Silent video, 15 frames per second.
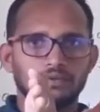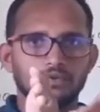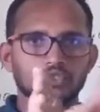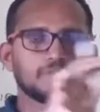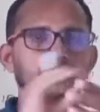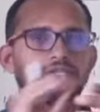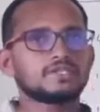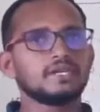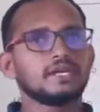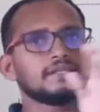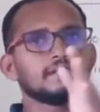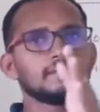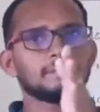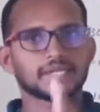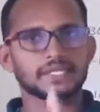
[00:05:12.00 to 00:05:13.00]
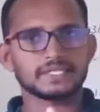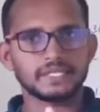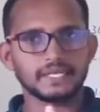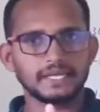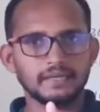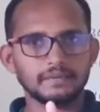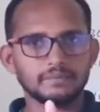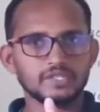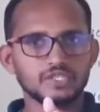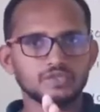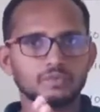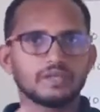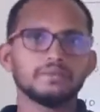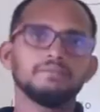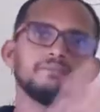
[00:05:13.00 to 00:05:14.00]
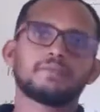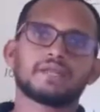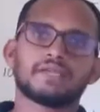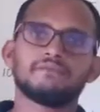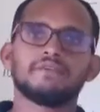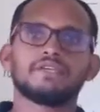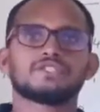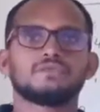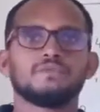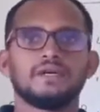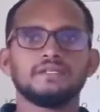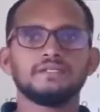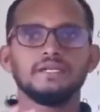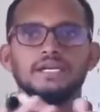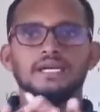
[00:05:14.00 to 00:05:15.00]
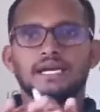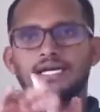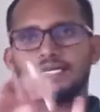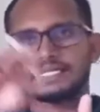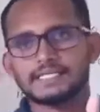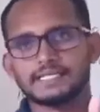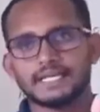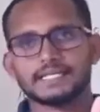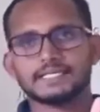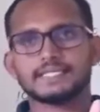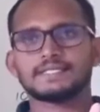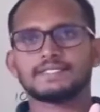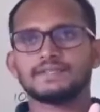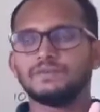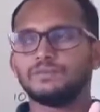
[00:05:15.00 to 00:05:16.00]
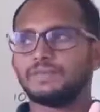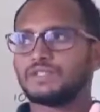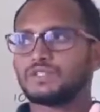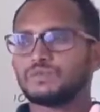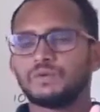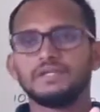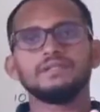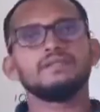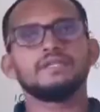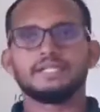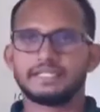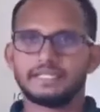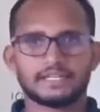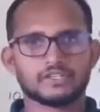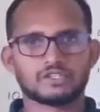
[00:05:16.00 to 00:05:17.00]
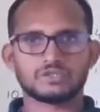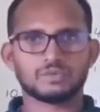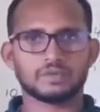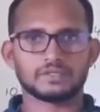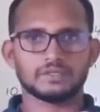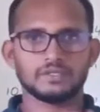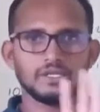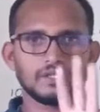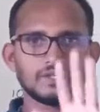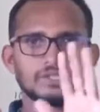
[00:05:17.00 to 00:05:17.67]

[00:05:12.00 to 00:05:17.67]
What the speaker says: Which means the preceding means 1, previous one, and successive means 1, next one.